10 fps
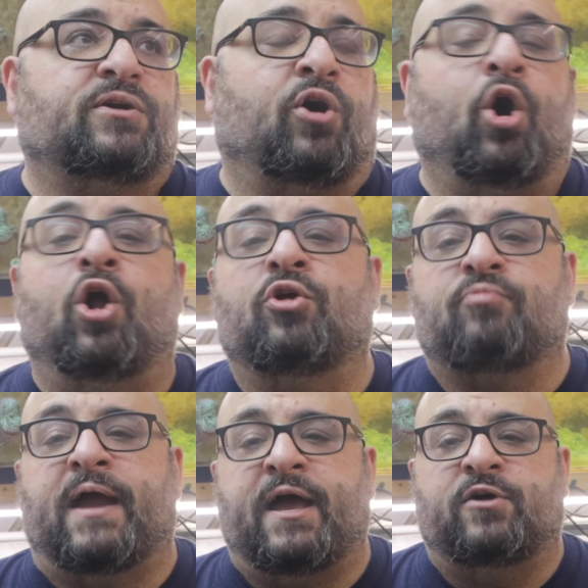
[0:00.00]

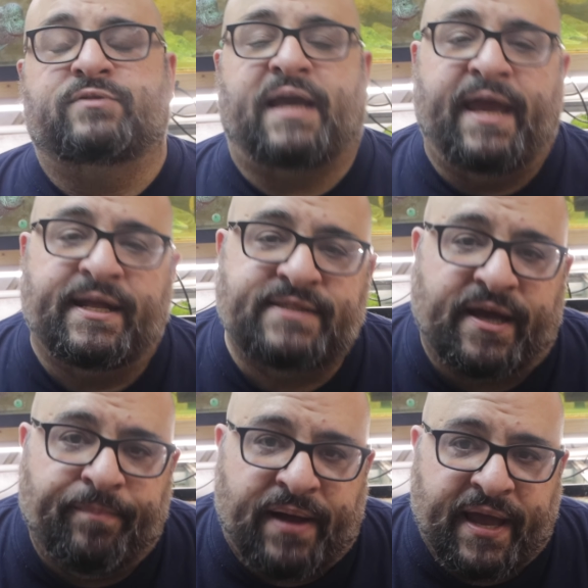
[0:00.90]
all-around
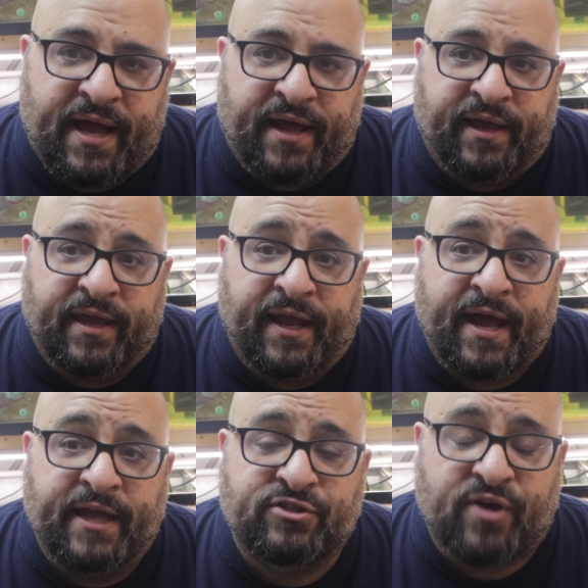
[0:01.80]
antibiotic, and
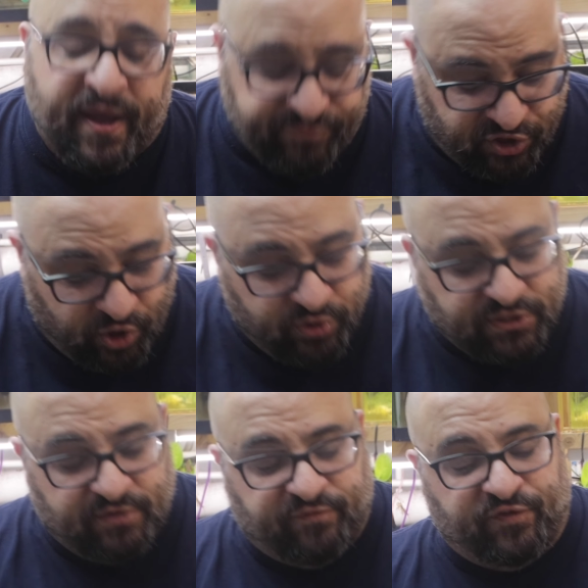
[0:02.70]
I've
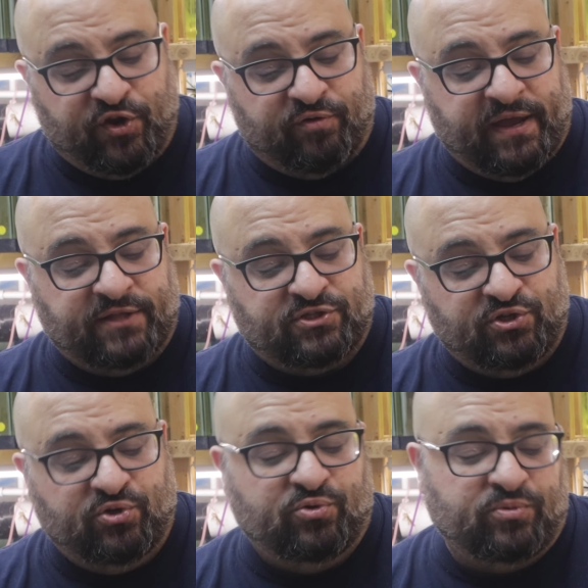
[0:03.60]
chosen
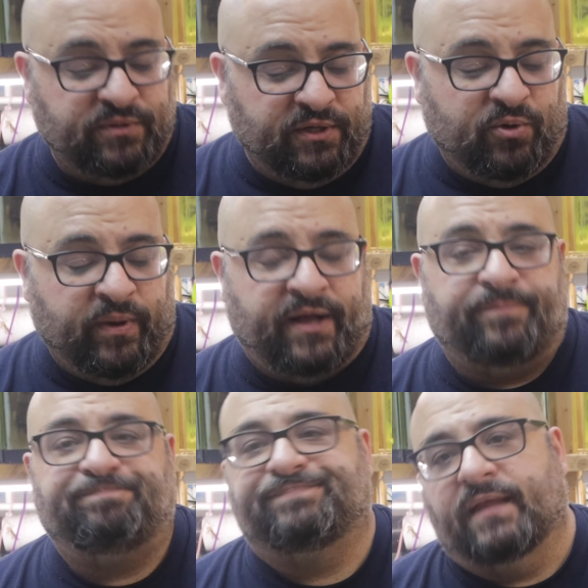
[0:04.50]
Furan-2.
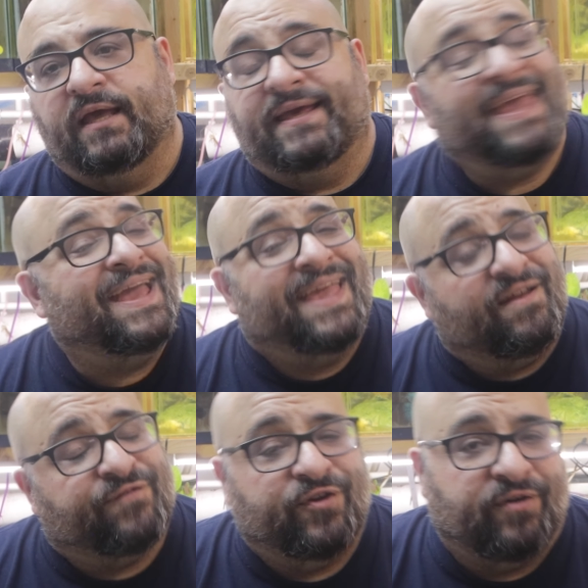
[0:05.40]
Well, can't
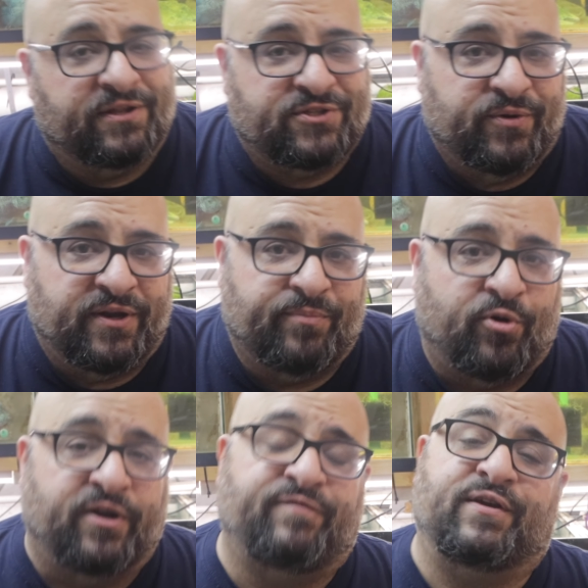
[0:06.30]
get Furan-2
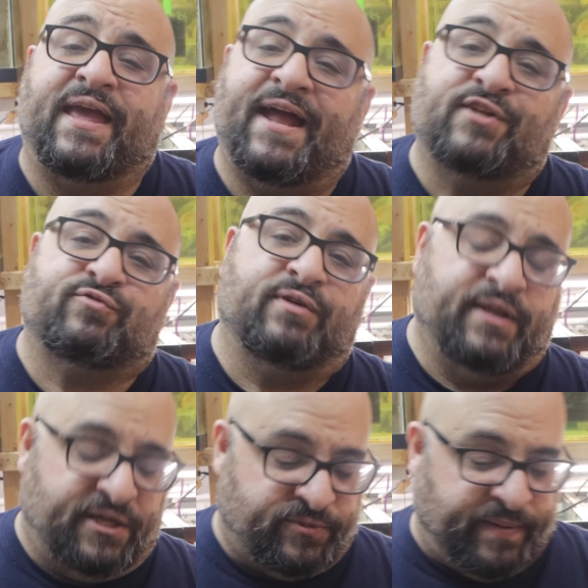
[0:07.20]
anymore, and if you can, it's
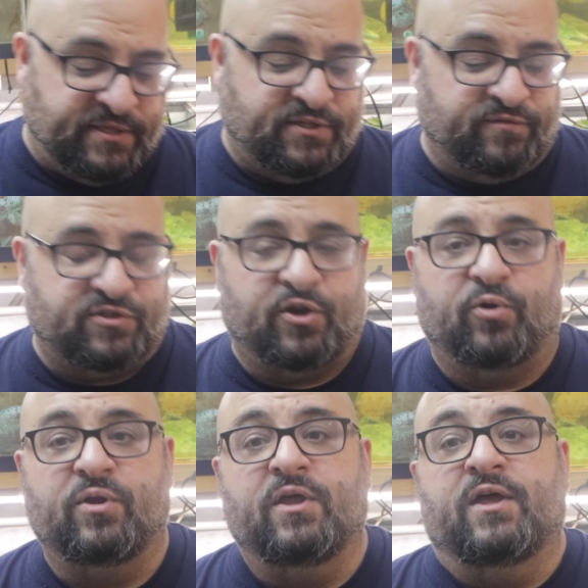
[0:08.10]
really expensive,
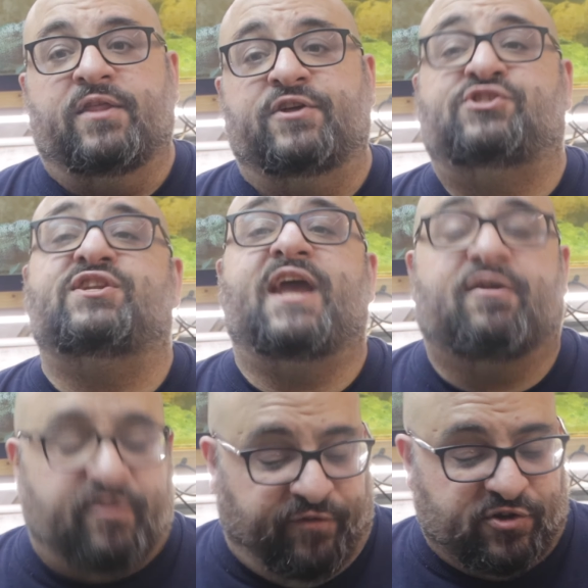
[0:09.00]
so the
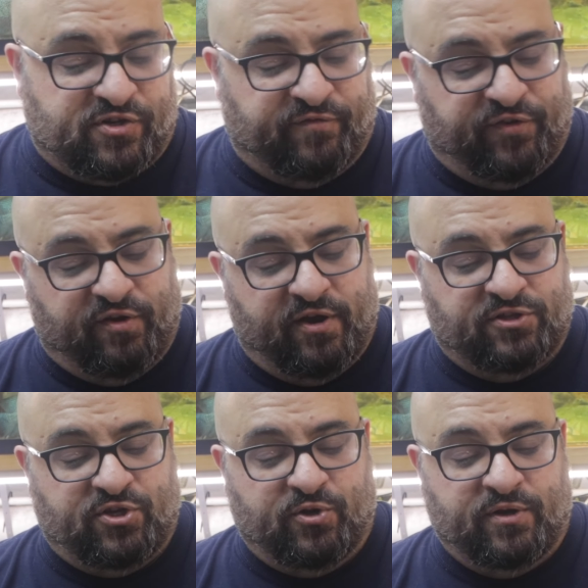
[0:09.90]
generic version of
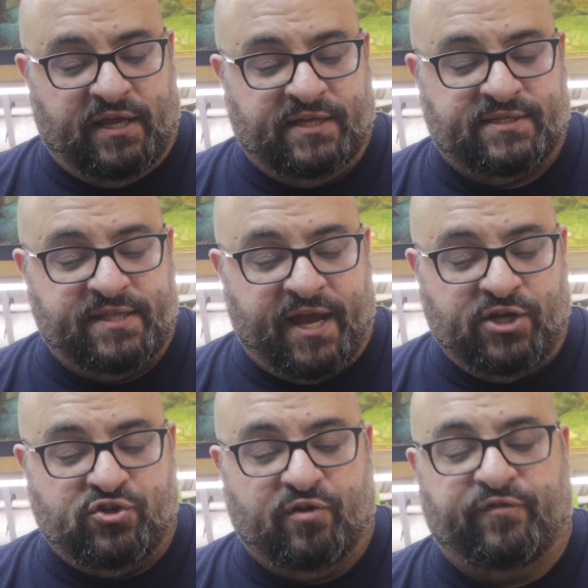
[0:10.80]
Furan-2 is
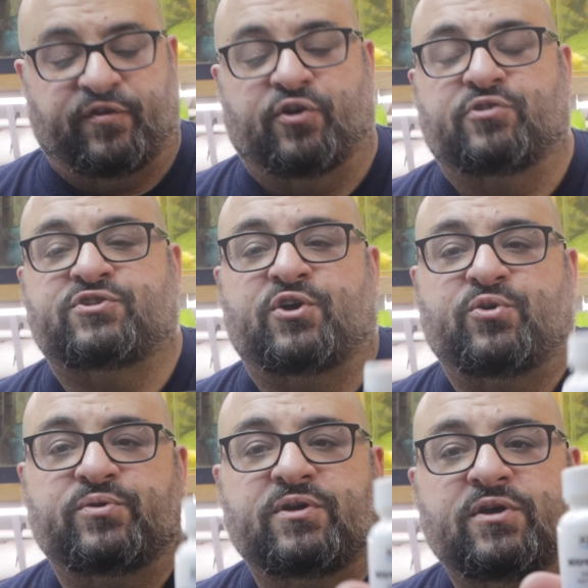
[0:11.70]

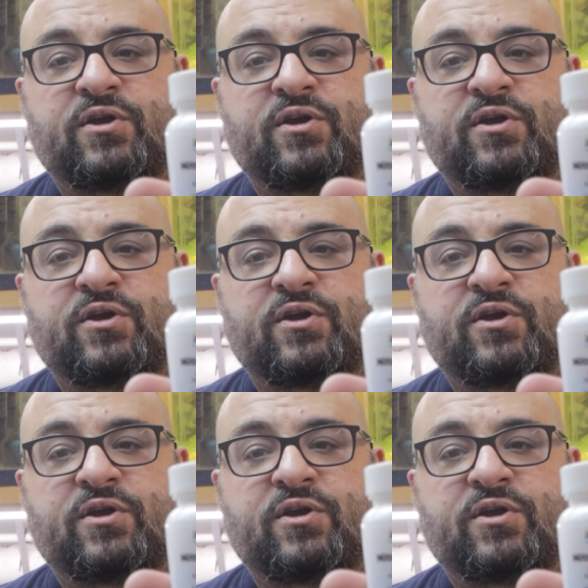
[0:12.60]
Nitrofurazone,